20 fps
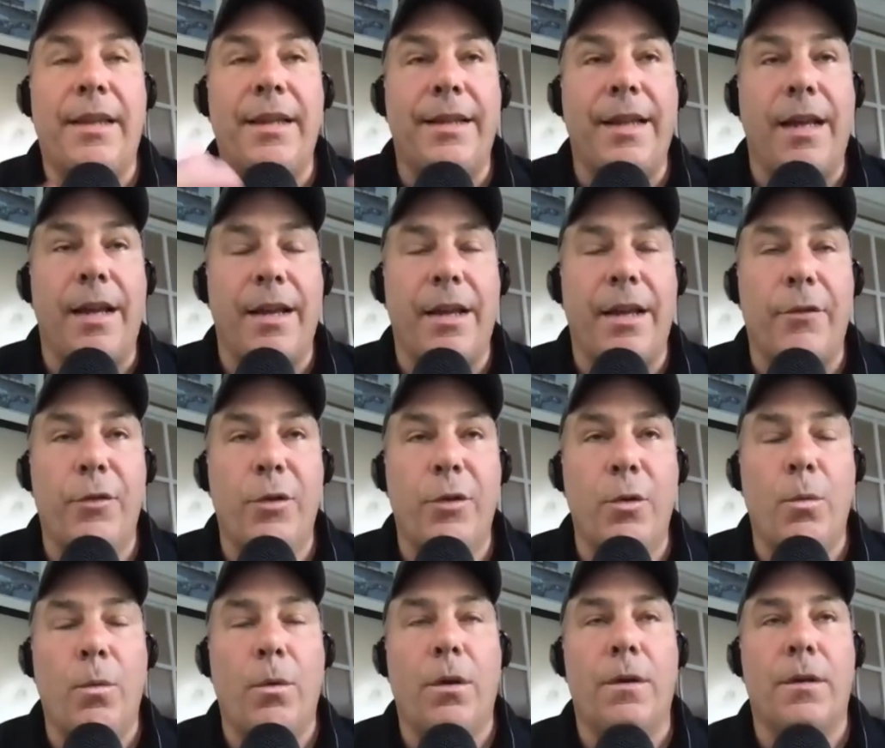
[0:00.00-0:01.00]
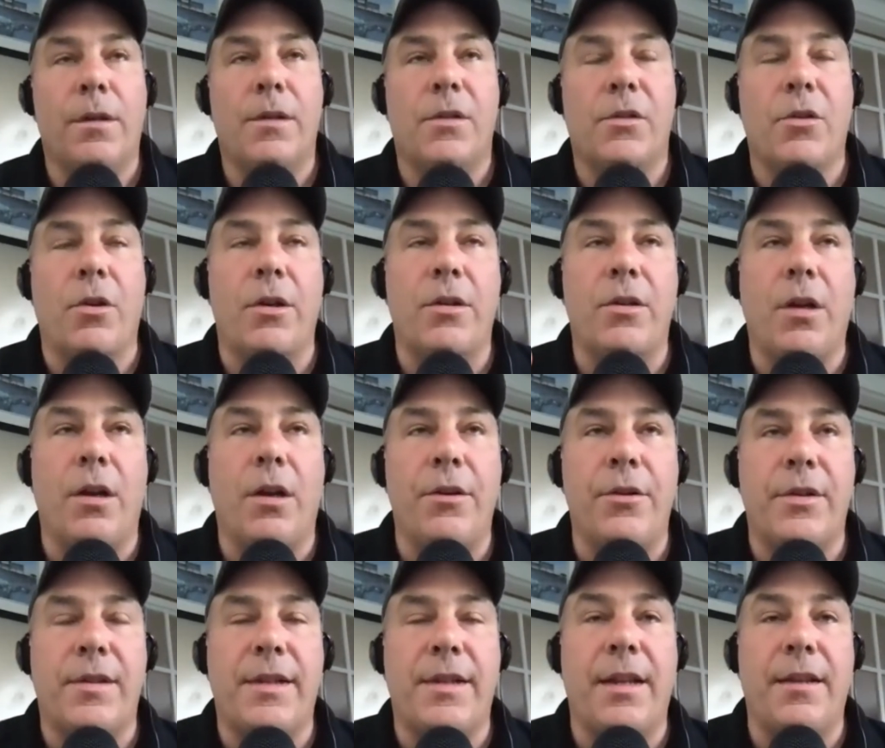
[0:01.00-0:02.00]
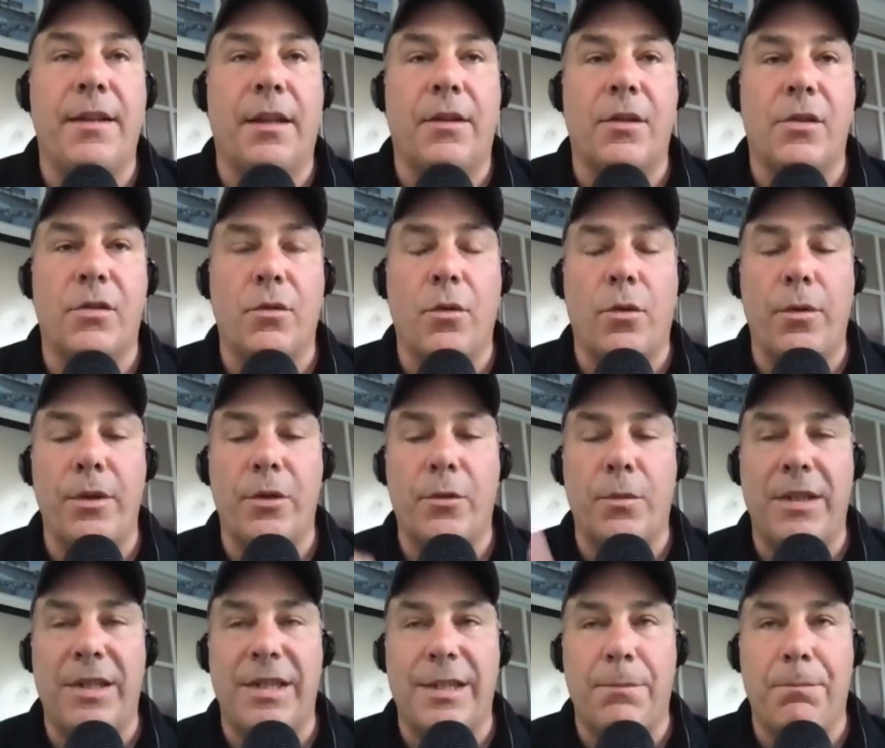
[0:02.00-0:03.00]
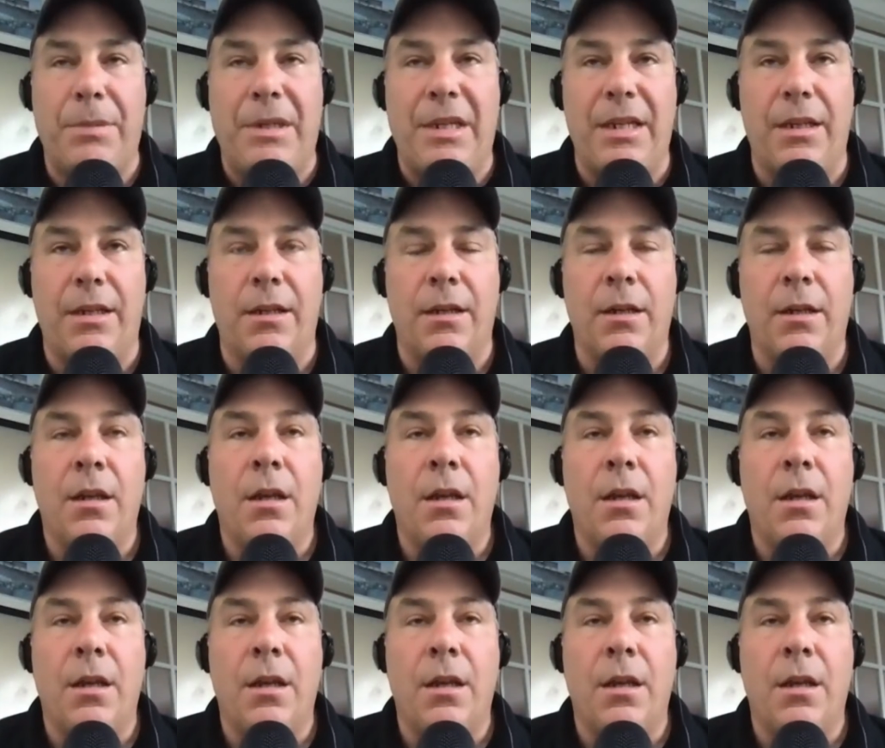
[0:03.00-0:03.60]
that if you start to understand that the stories we speak